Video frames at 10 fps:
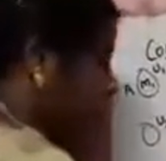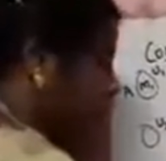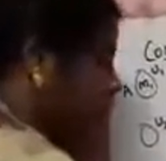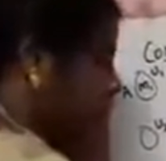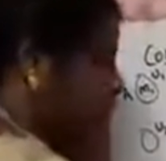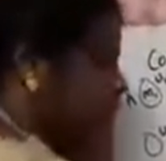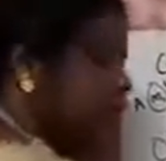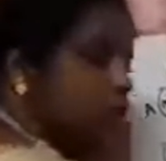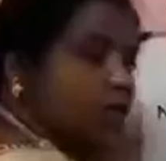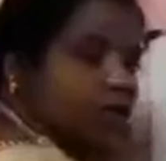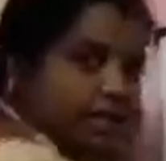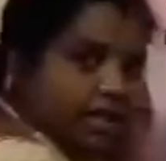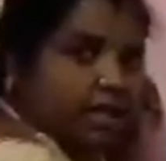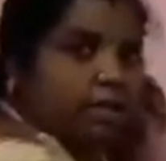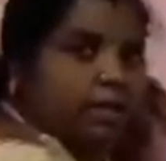conservation of
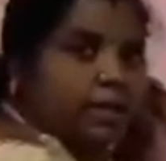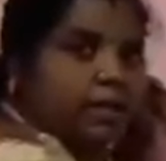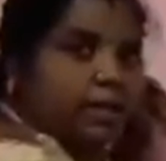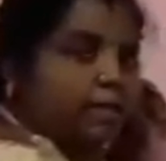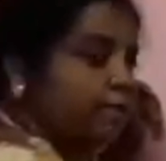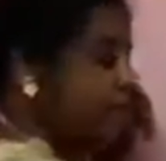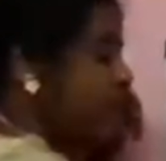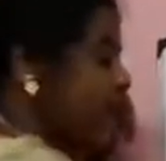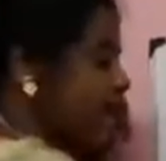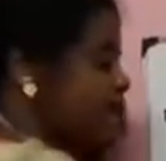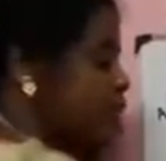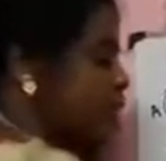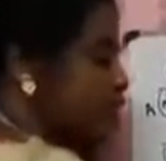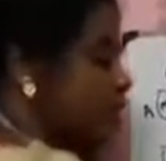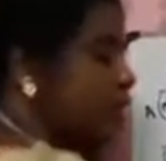linear momentum as well
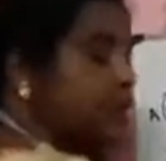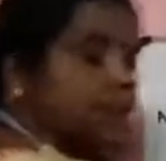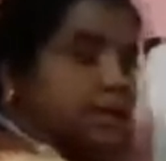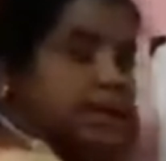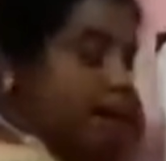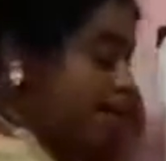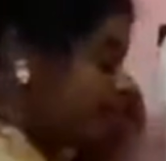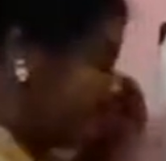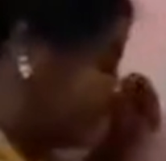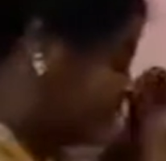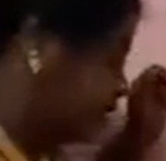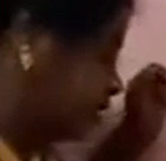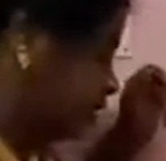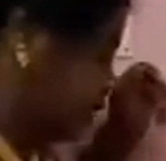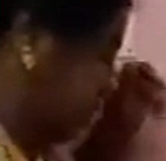as the third law. First
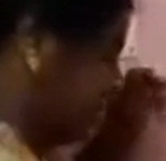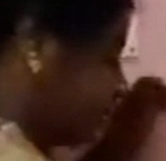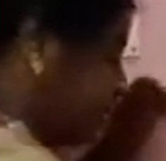see